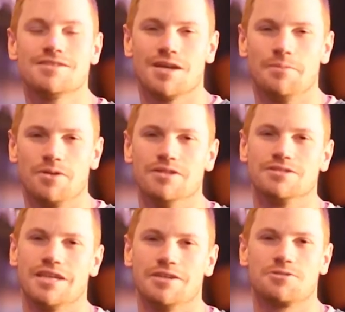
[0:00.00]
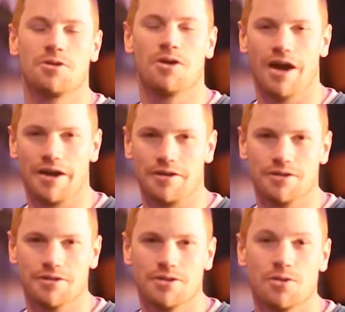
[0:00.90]
This summer, as days grow
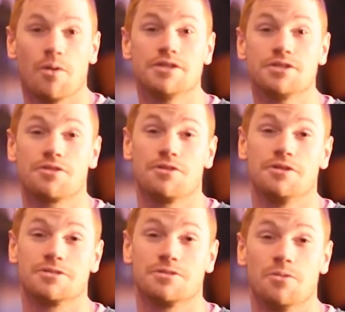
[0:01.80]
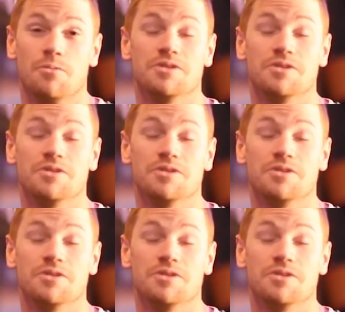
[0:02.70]
hotter, quench your thirst